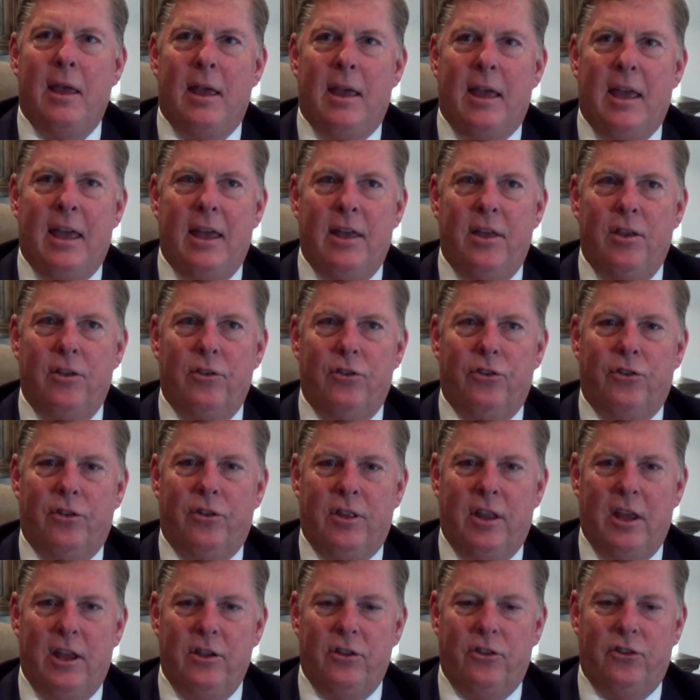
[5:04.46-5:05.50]
is
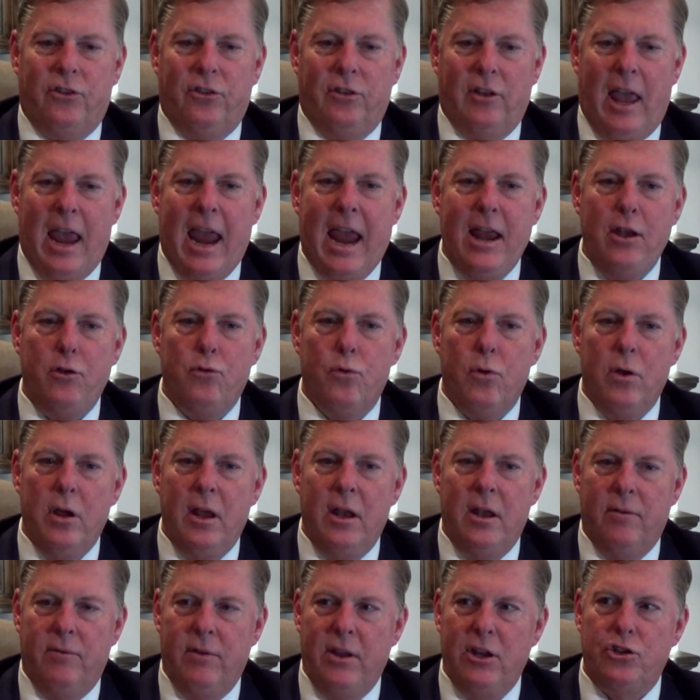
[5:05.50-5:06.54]
this
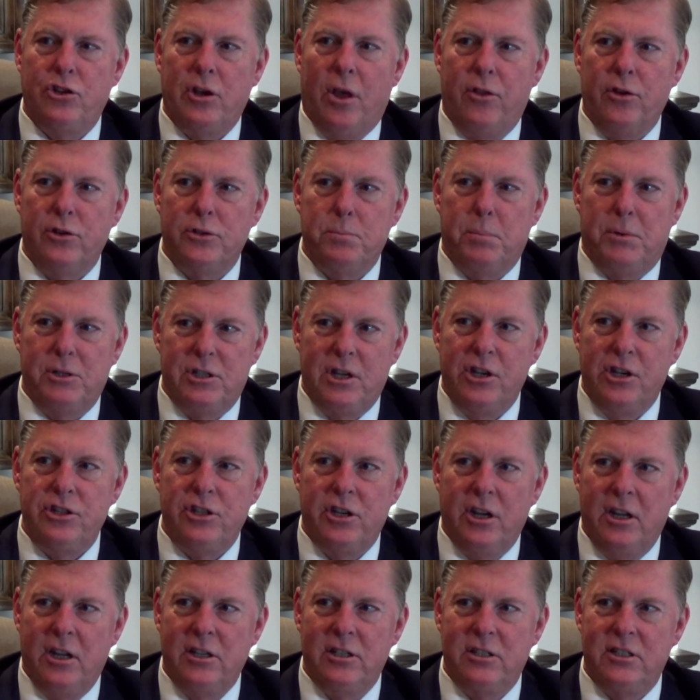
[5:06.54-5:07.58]
hatred of each other's
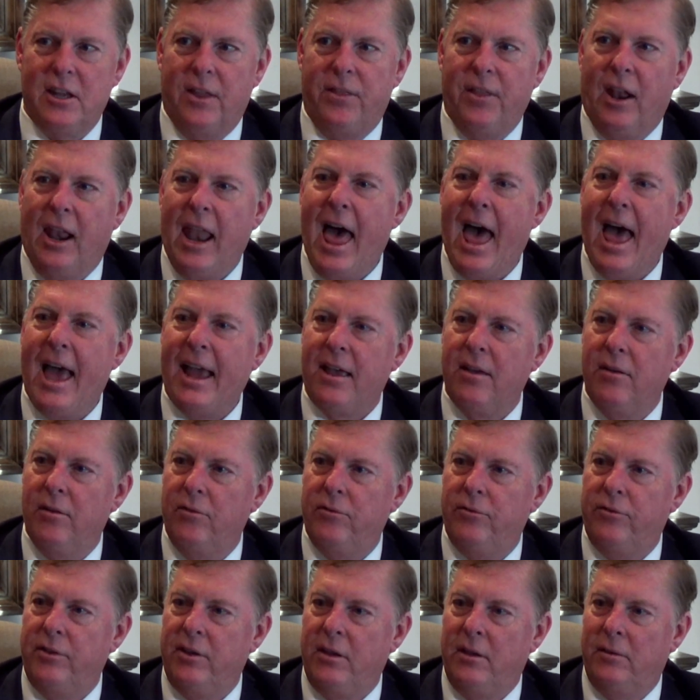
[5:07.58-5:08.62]
positions and the lack
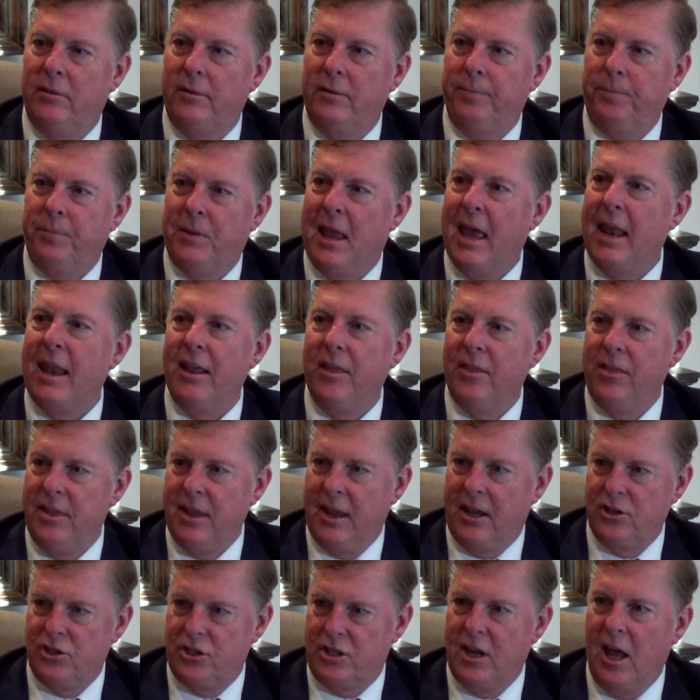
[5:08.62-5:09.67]
of getting
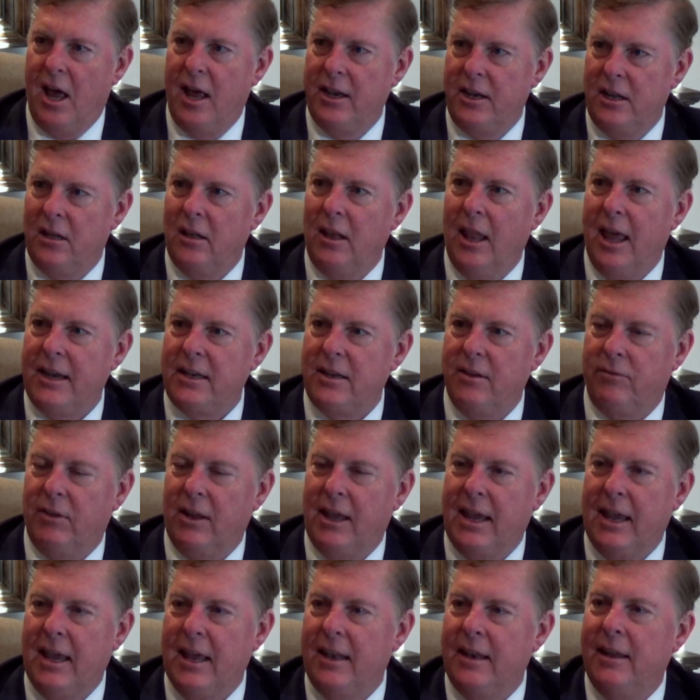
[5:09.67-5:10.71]
things done
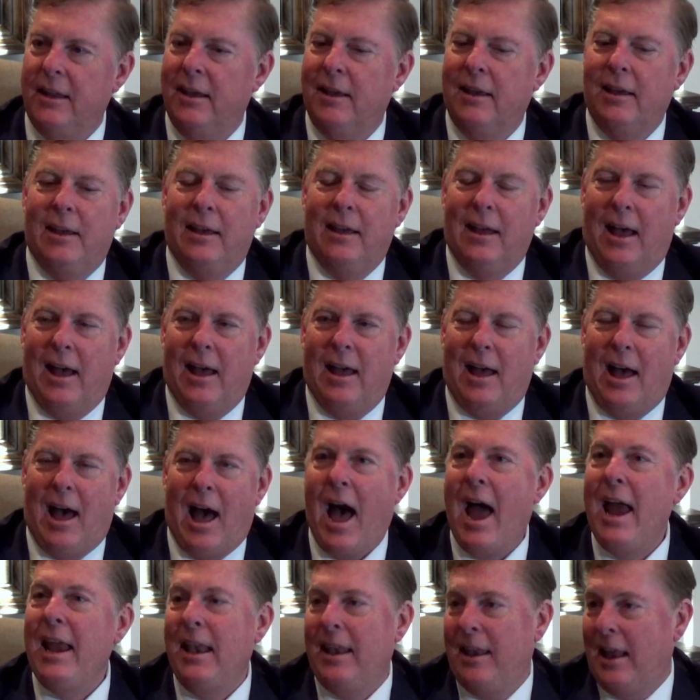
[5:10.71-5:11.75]
collectively. And
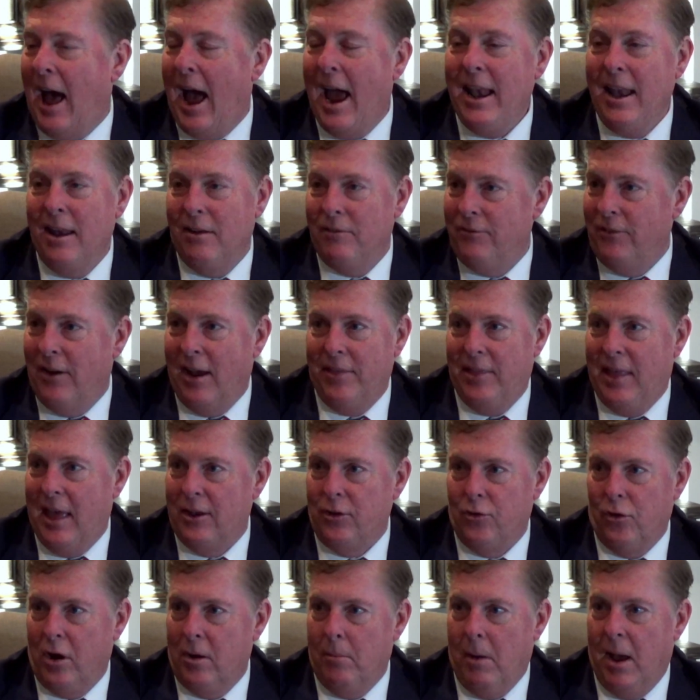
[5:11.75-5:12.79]
I didn't find that
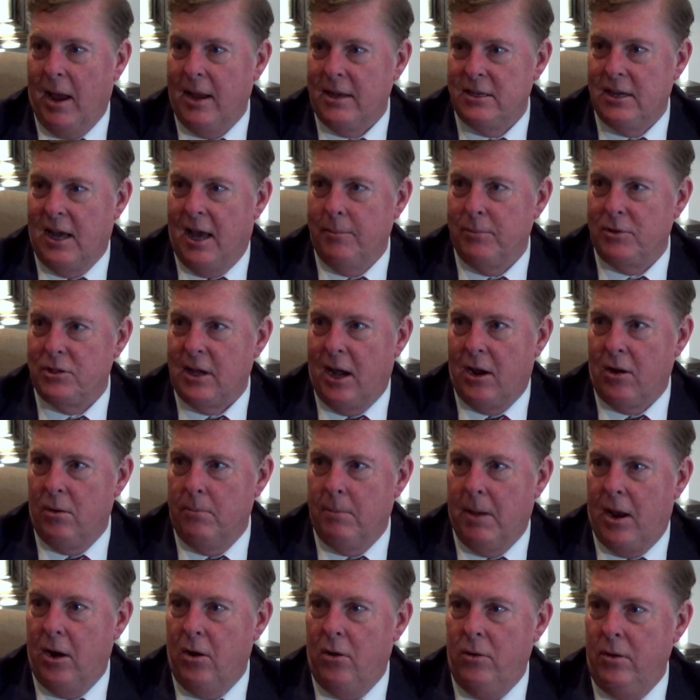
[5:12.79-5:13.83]
during my time in
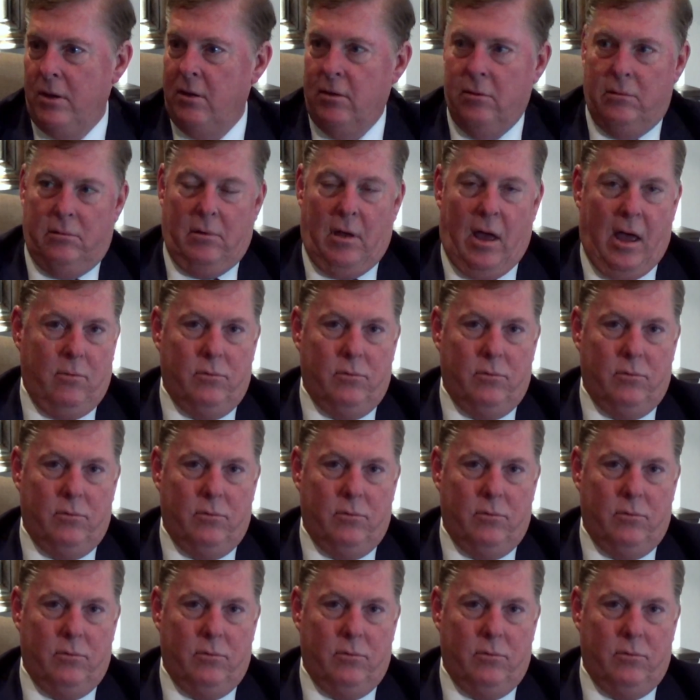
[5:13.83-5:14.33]
Sacramento. I